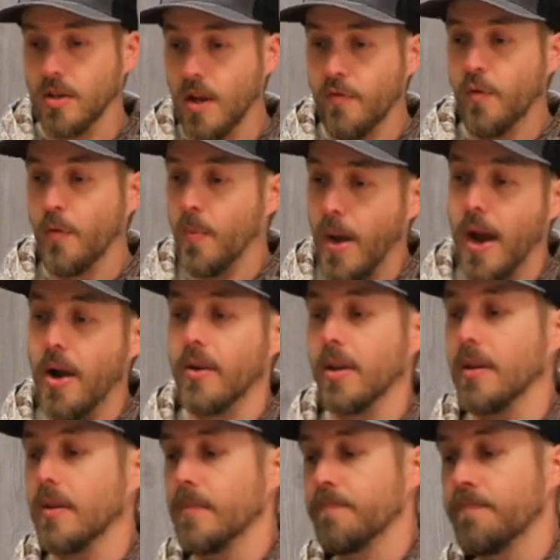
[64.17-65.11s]
enough about
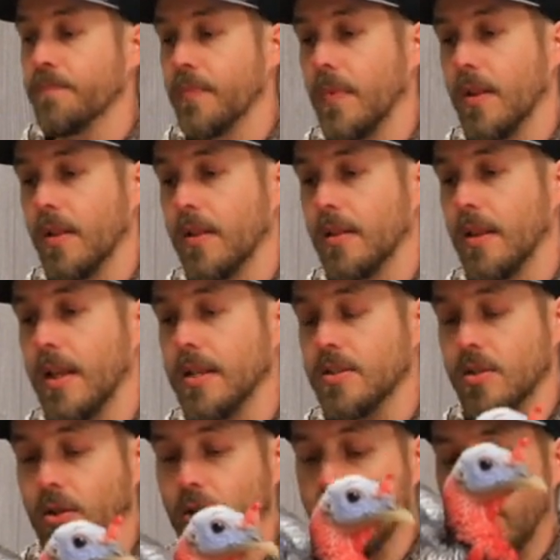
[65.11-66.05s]
it.
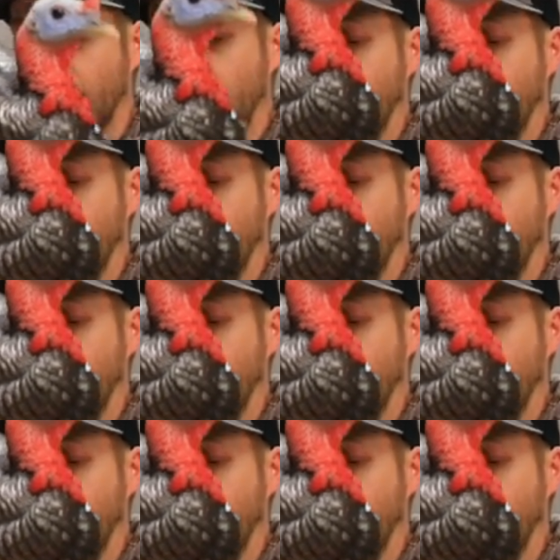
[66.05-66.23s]
Let's look